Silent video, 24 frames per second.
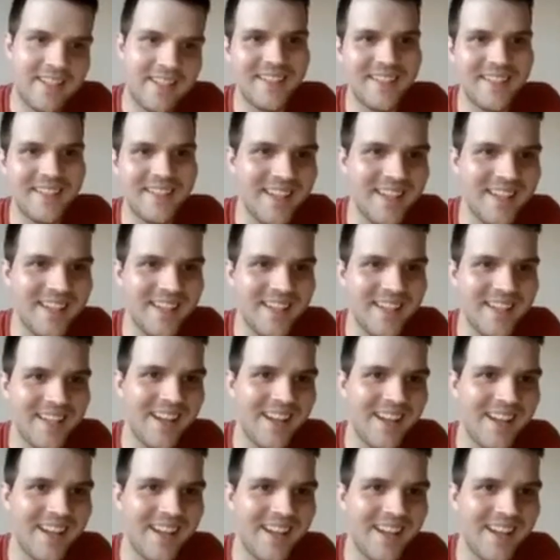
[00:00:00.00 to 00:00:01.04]
okay.
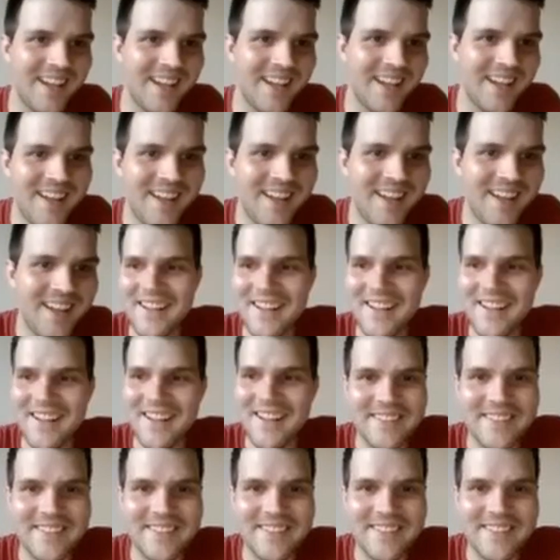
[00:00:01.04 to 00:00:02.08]
Uh,
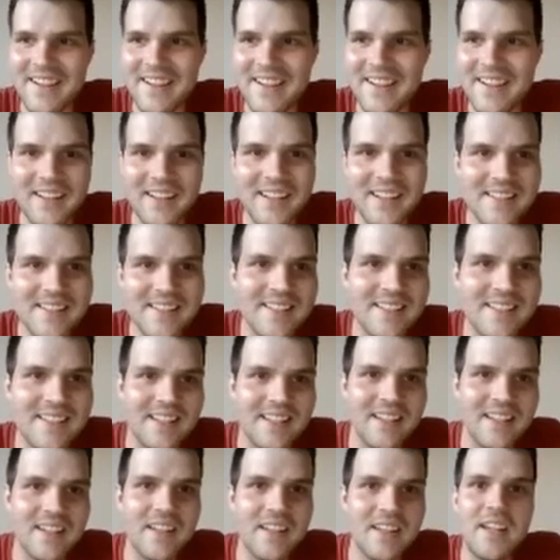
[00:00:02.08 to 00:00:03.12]
then,
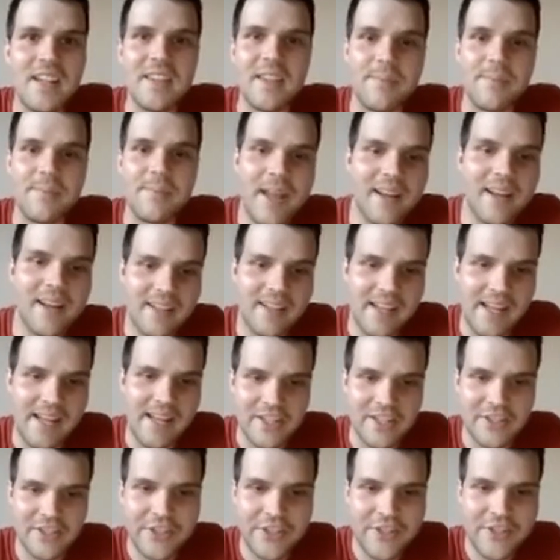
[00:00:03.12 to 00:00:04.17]
lastly, the
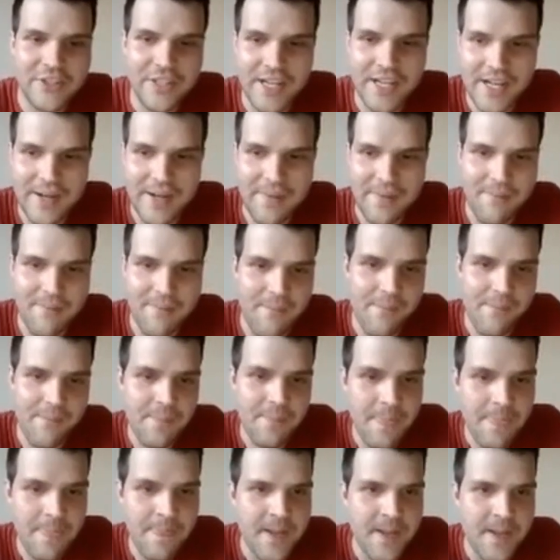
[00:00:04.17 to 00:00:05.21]
backlash. Um,
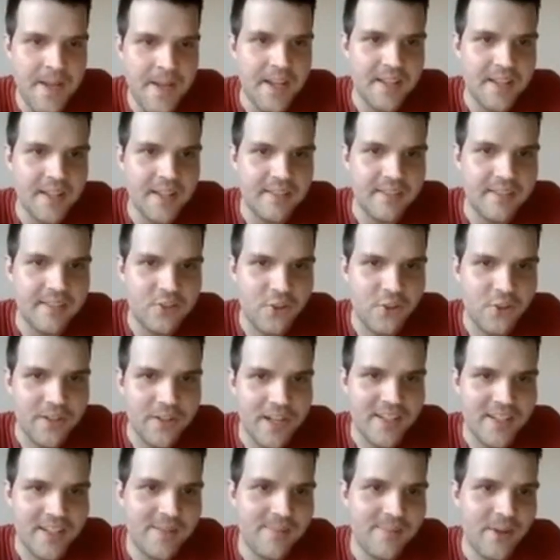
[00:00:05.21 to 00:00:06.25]
John
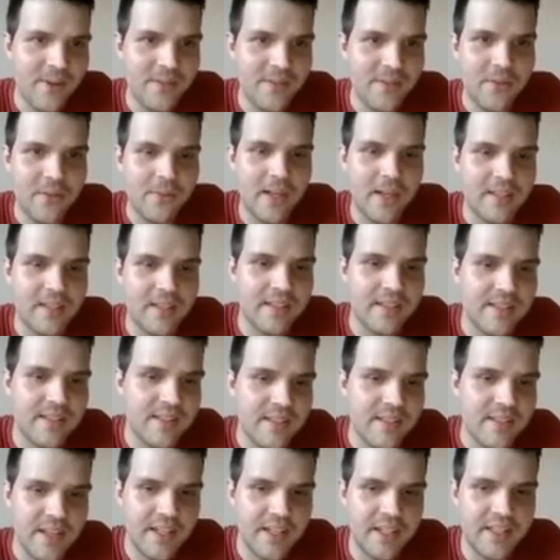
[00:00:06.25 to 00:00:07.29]
asked about it
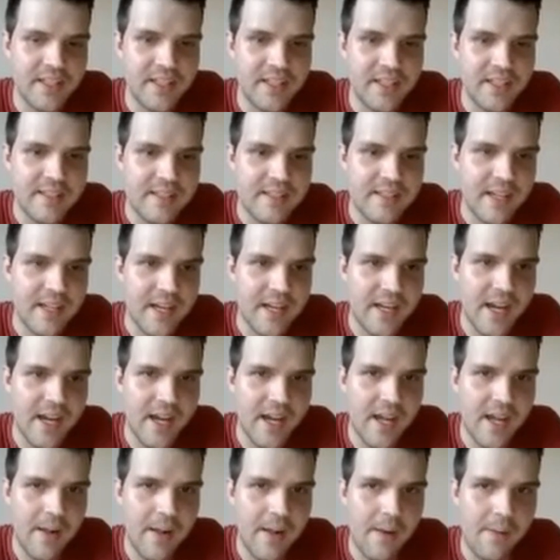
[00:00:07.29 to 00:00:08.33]
once. It's
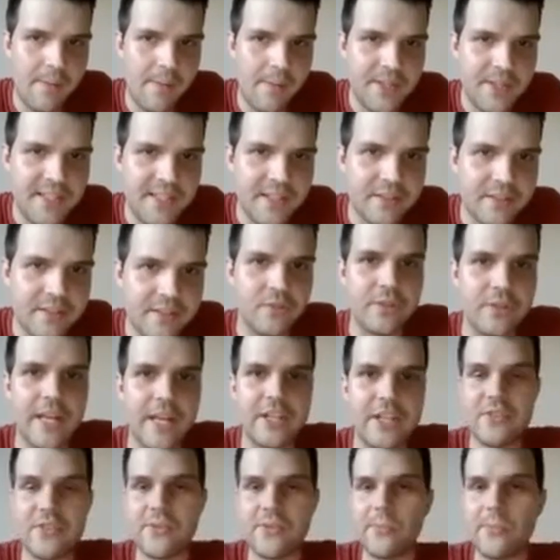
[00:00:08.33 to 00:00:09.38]
uh, these are the
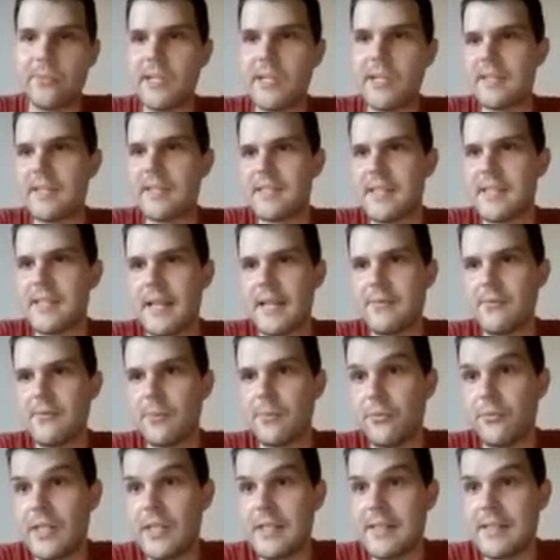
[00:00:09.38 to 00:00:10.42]
donations from real estate,
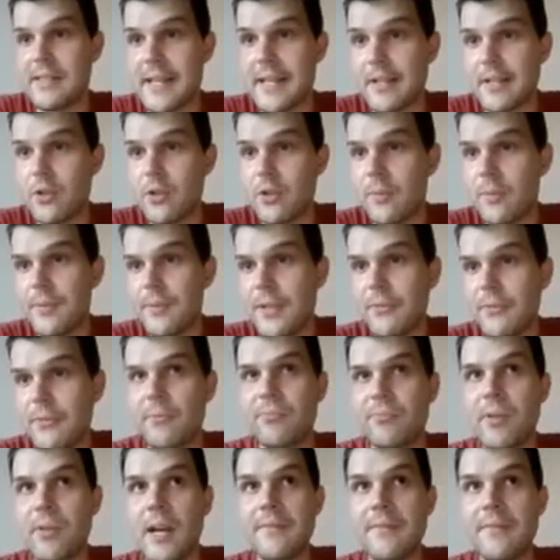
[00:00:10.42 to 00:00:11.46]
from the real estate lobby,
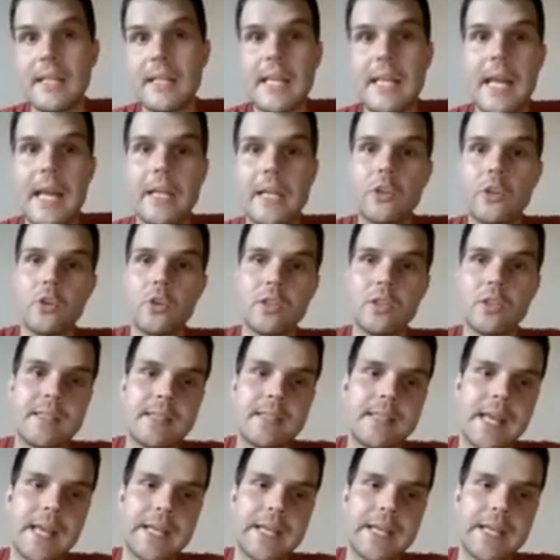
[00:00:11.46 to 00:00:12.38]
from private landlords